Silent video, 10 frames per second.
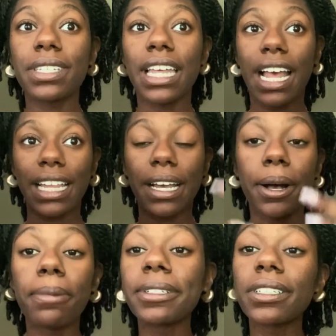And I like
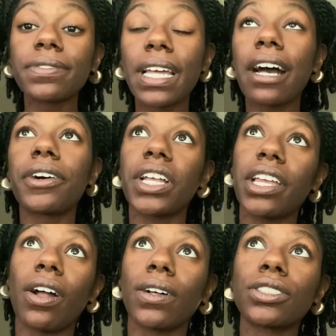calm myself down.
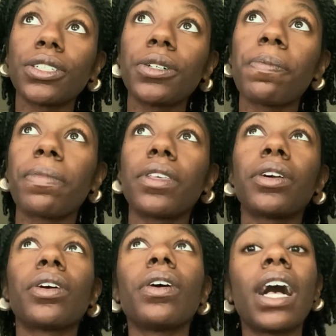And also, your
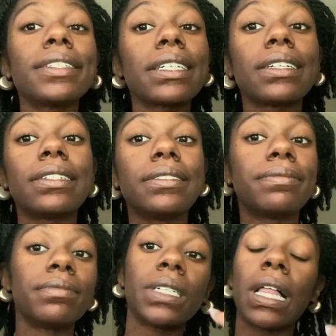girl has a
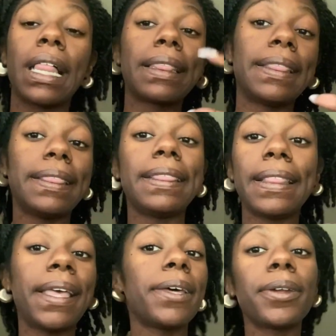
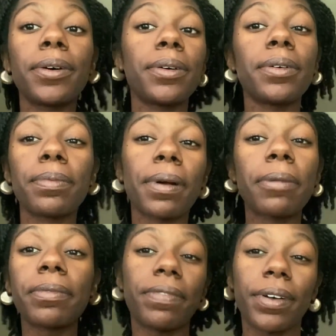little
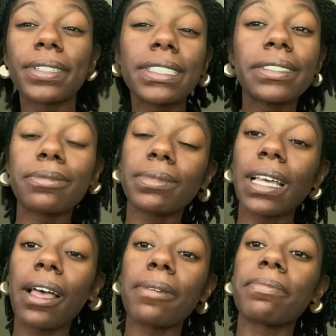problem focusing
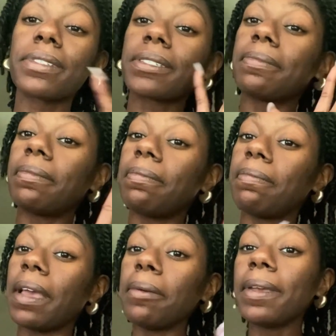sometimes.
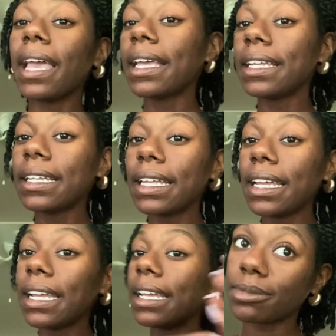Maybe
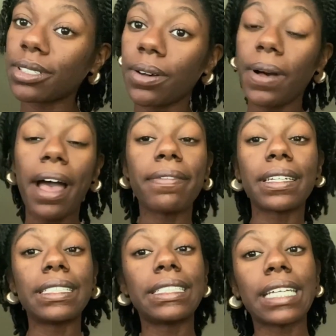ADD. So I have like
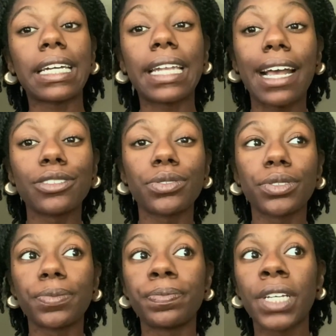these like
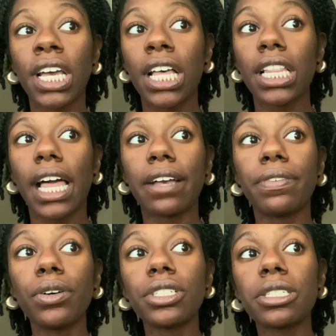natural like
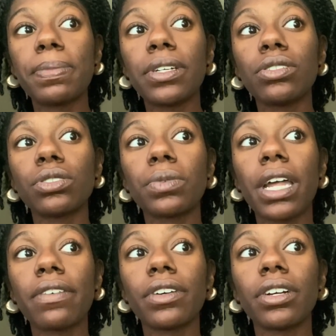focus pills or
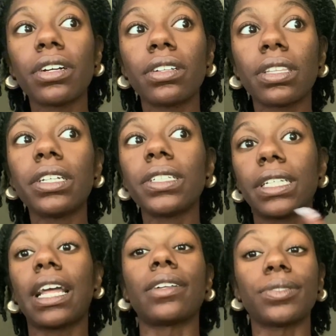whatever, literally
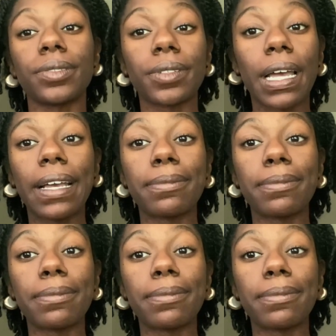natural, okay?